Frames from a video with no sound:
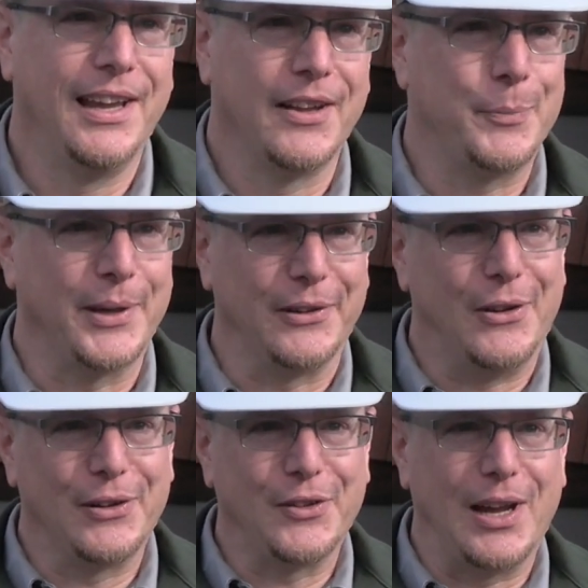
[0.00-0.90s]
Spent a
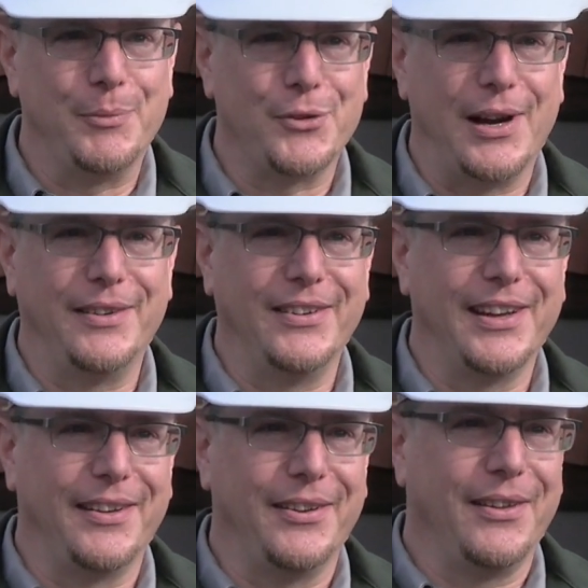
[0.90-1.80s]
long time trying to
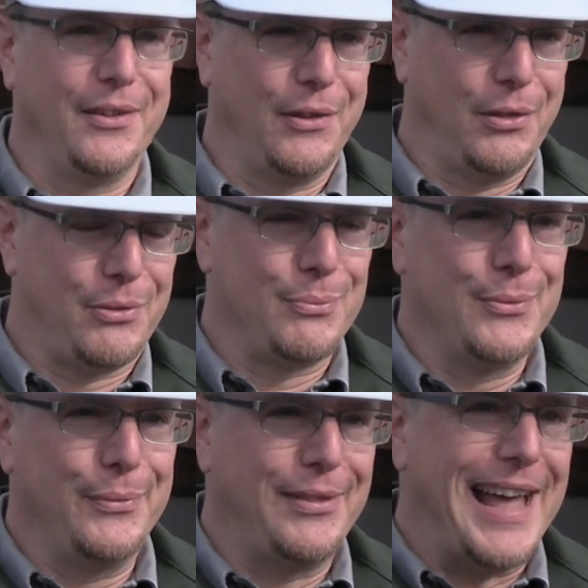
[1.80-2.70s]
get
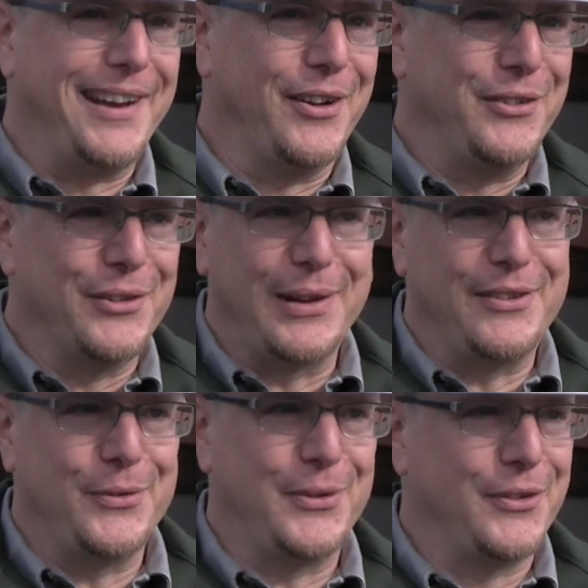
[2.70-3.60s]
through that
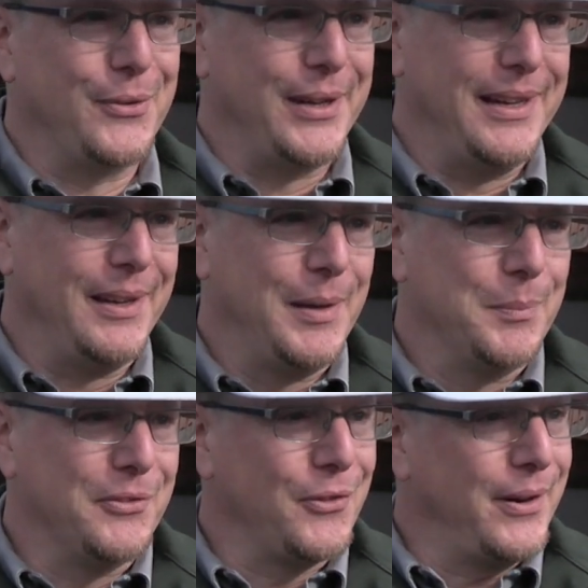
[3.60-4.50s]
undergraduate degree
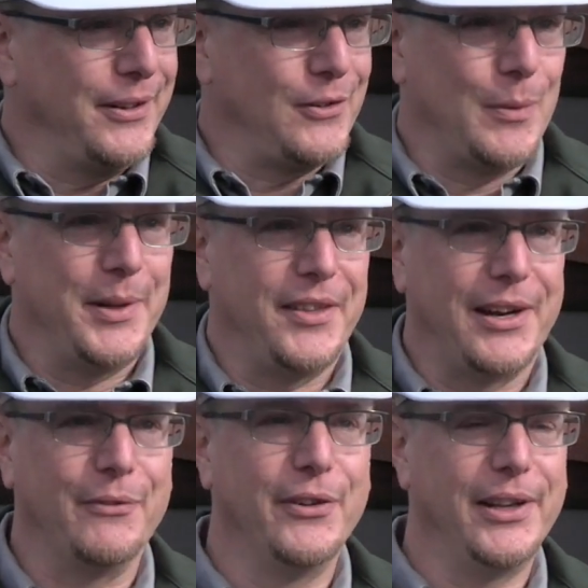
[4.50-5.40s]
before I determined that
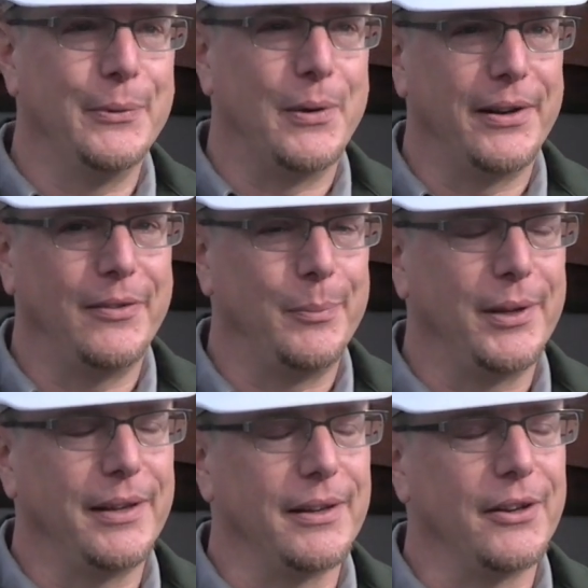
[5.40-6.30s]
I really wanted to
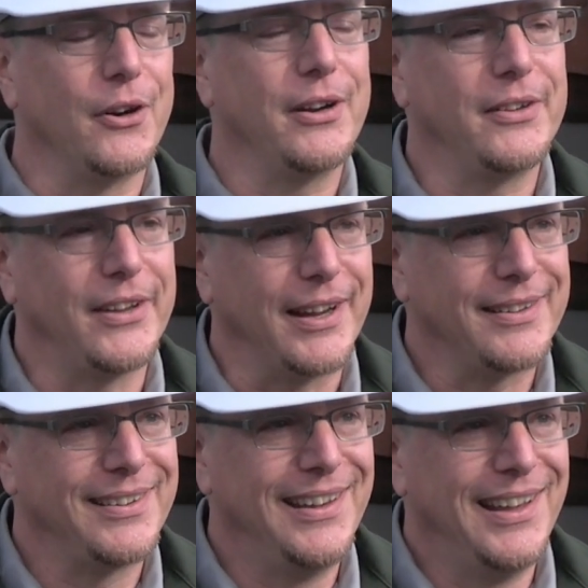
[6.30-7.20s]
be an architect.